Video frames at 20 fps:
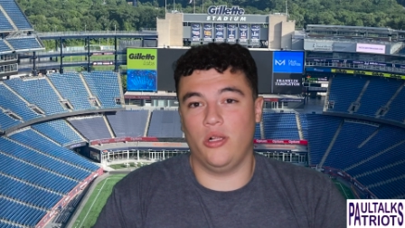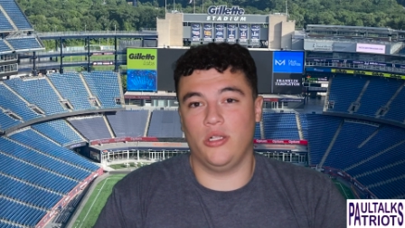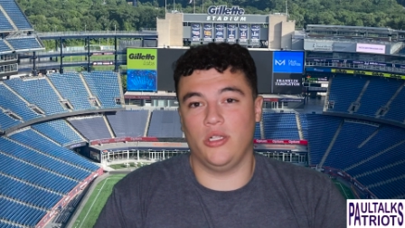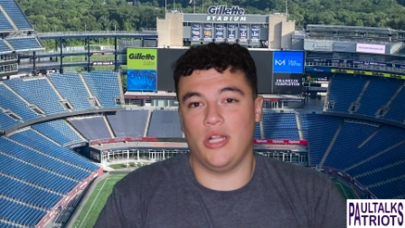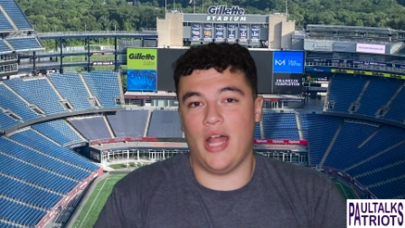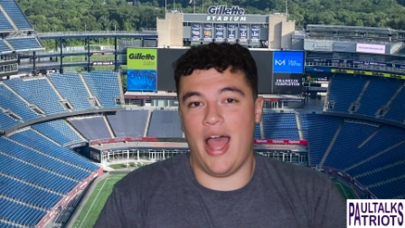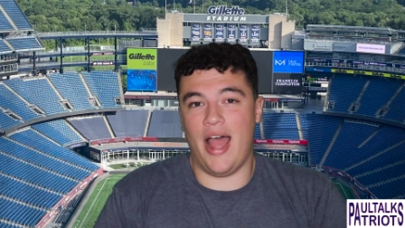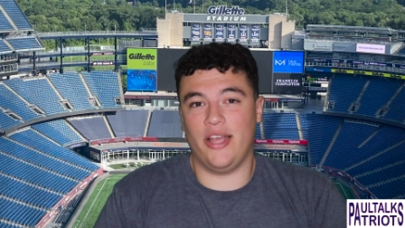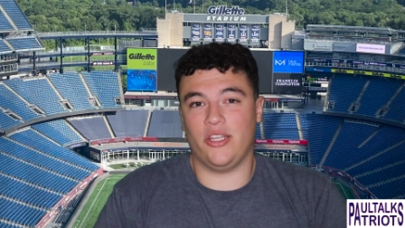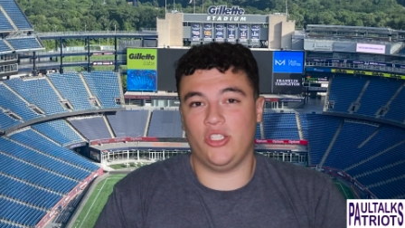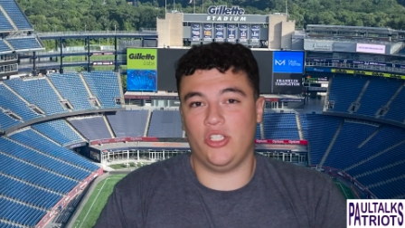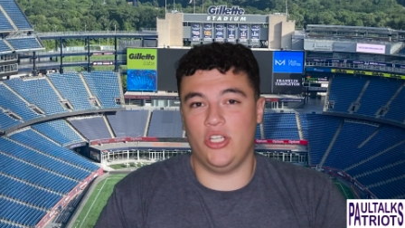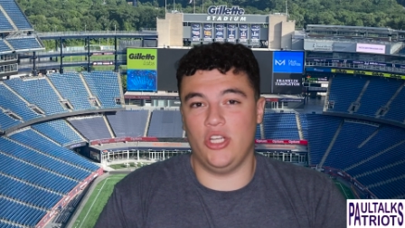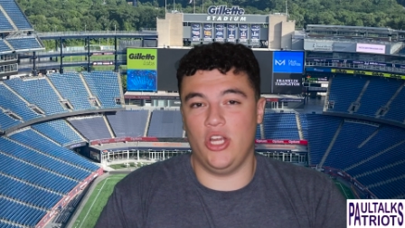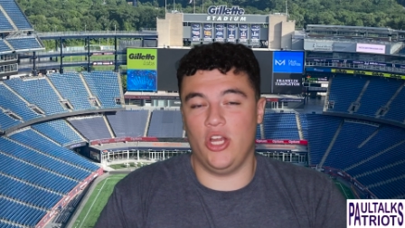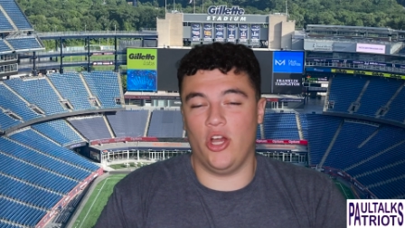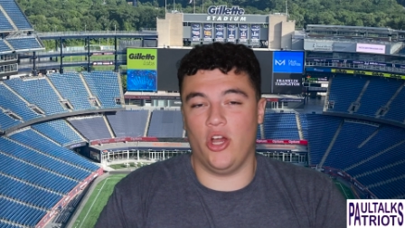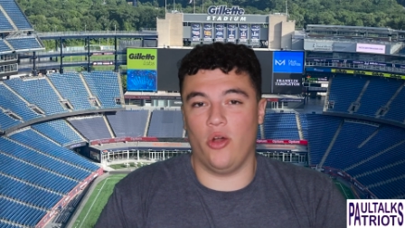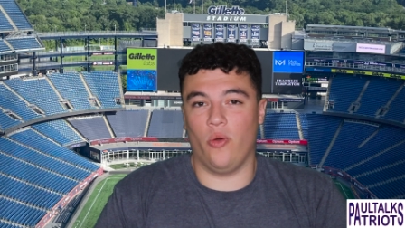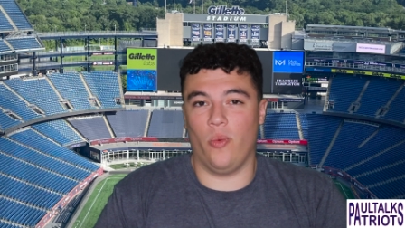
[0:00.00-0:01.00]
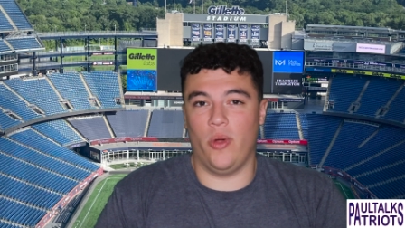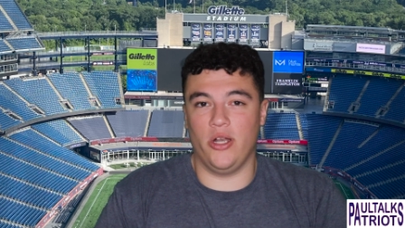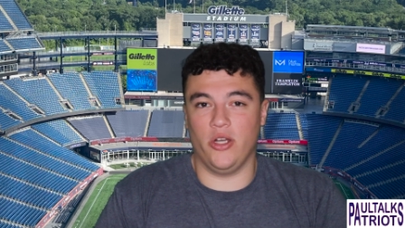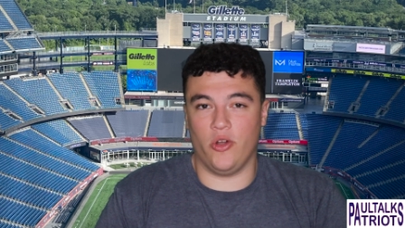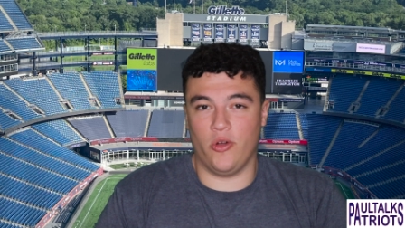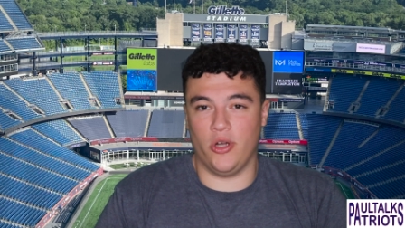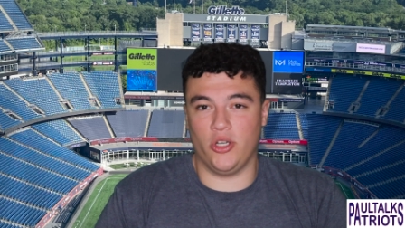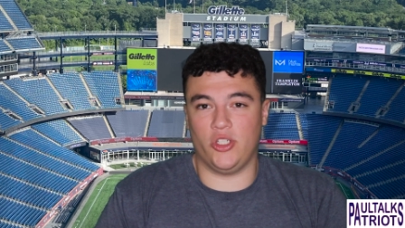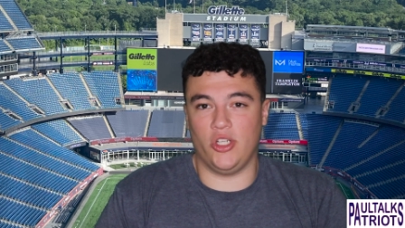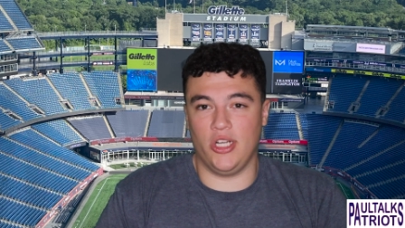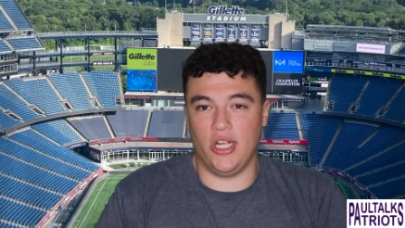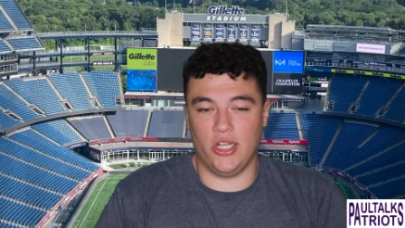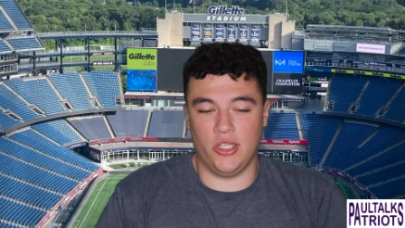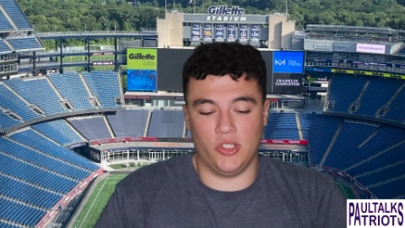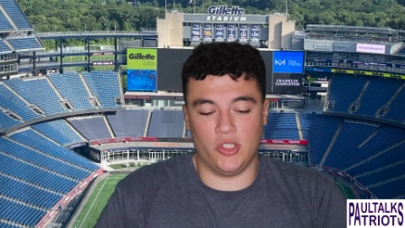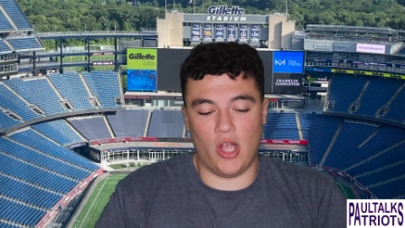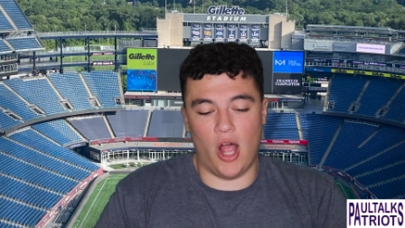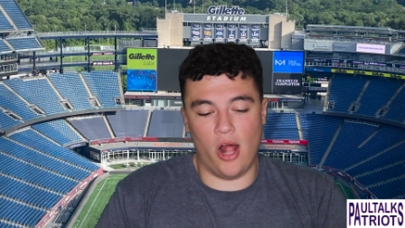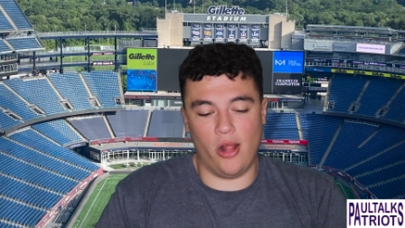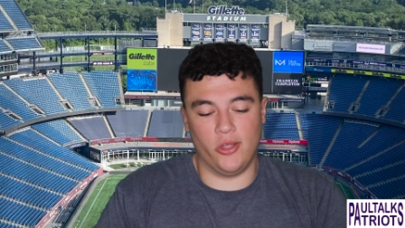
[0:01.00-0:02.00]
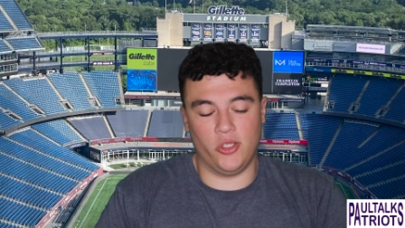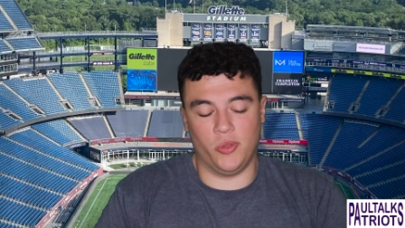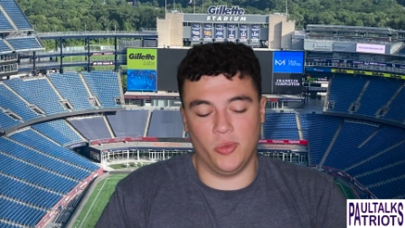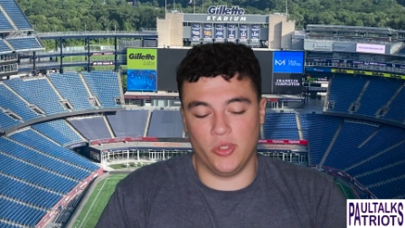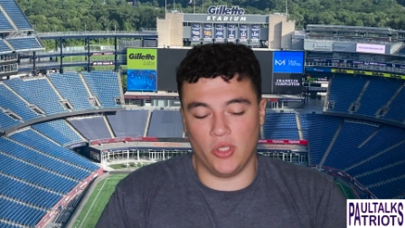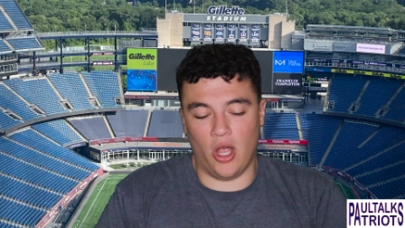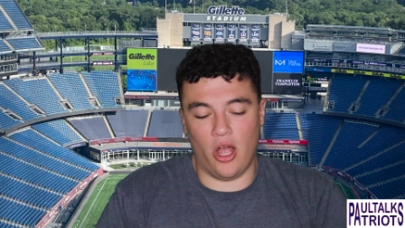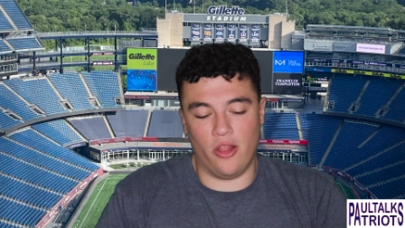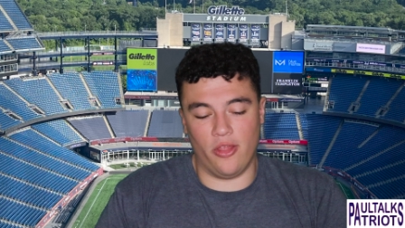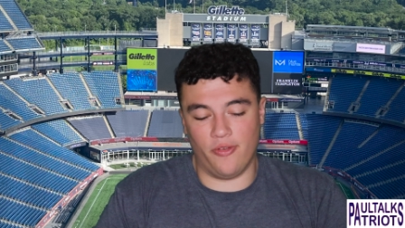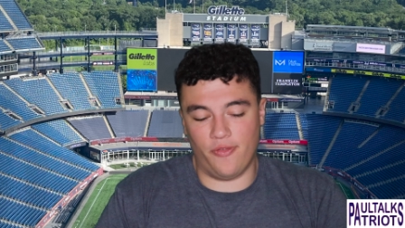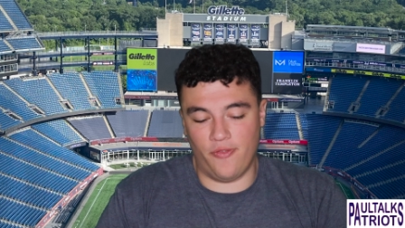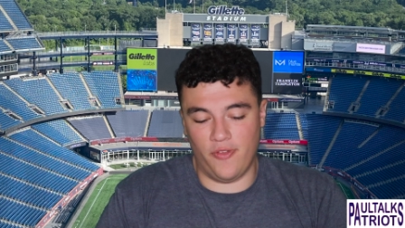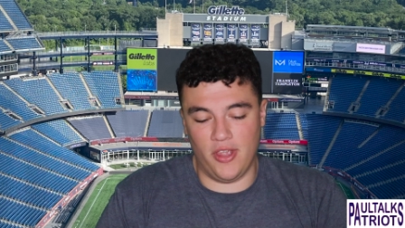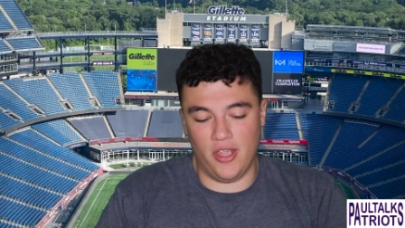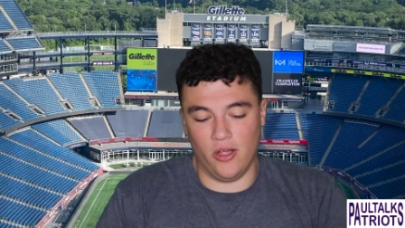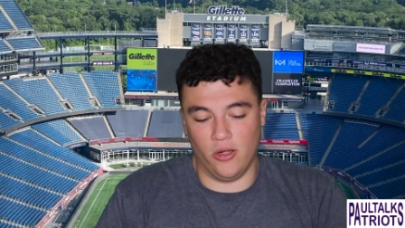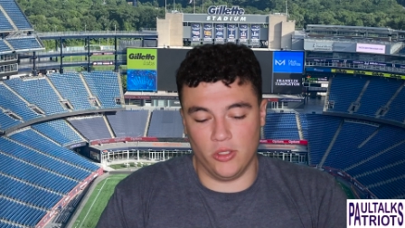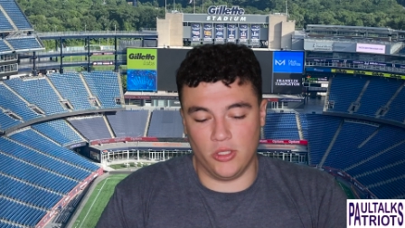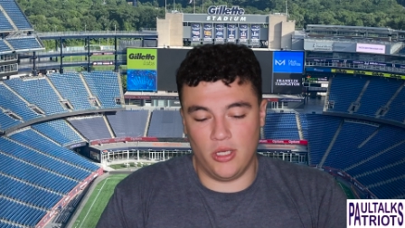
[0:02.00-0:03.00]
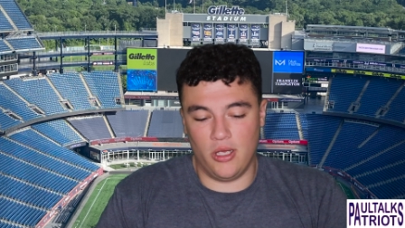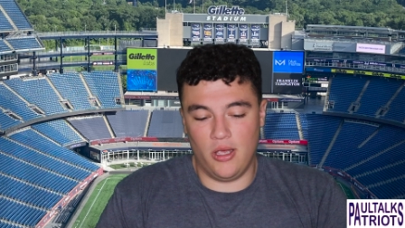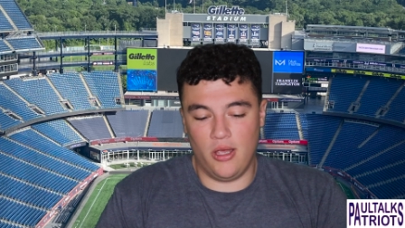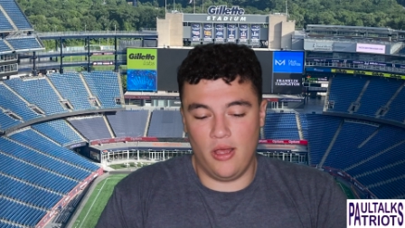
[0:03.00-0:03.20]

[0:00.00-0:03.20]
last year when Christian Gonzalez was on the field.